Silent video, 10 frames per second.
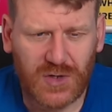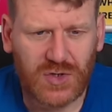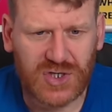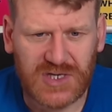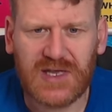
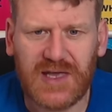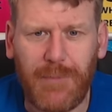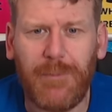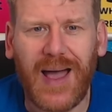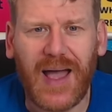just
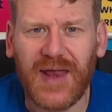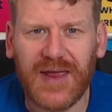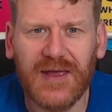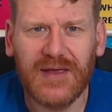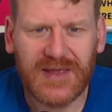get back at it.
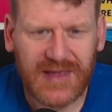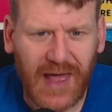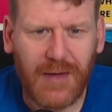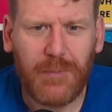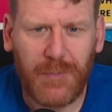
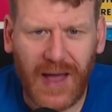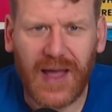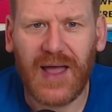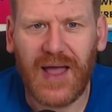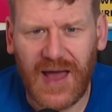Get back
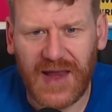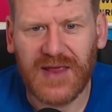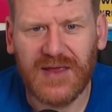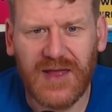at it.